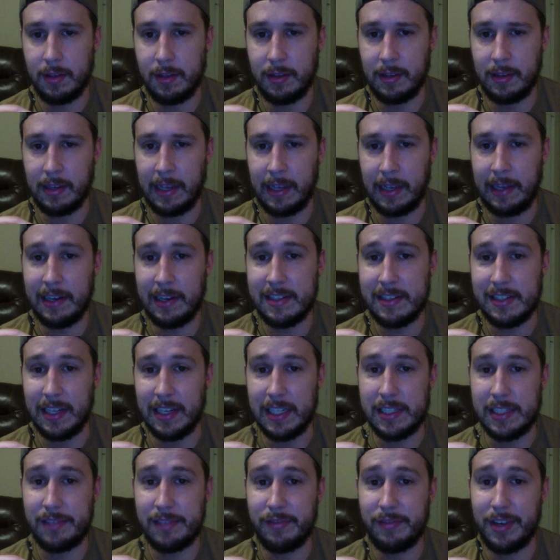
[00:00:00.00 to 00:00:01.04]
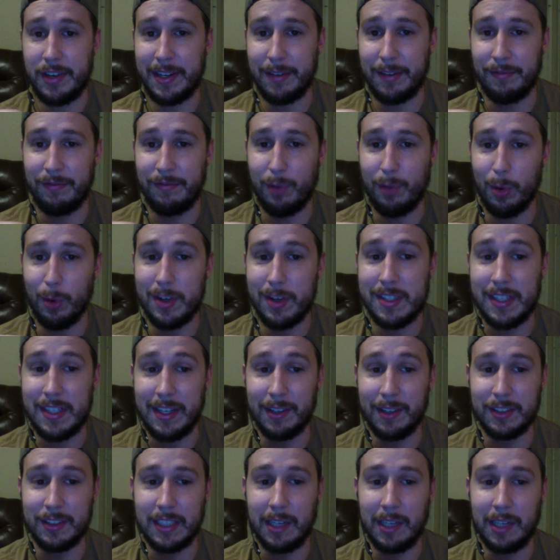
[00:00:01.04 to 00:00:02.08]
8 assists, freaking 4
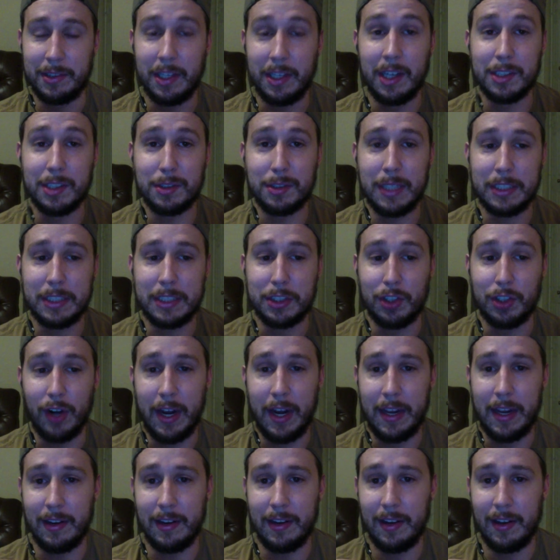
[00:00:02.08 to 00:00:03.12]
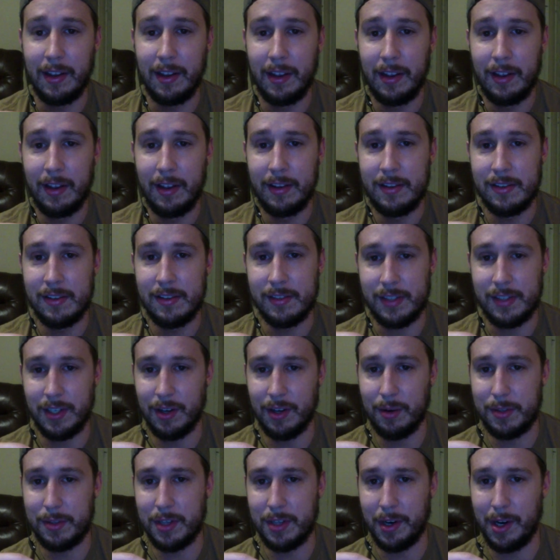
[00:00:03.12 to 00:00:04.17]
steals out there, so that's great.
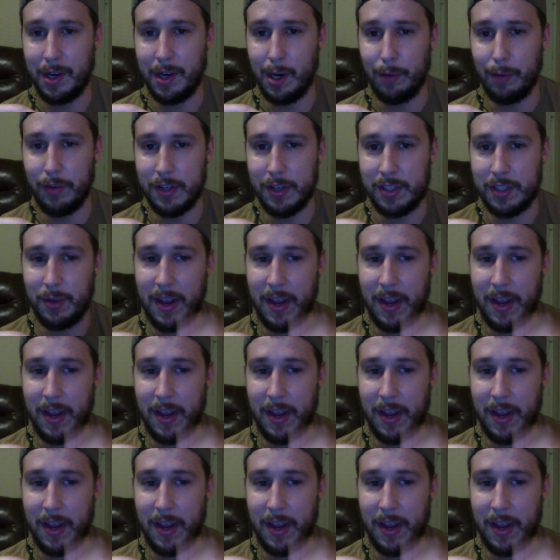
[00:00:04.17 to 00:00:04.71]
0 turnovers, so 8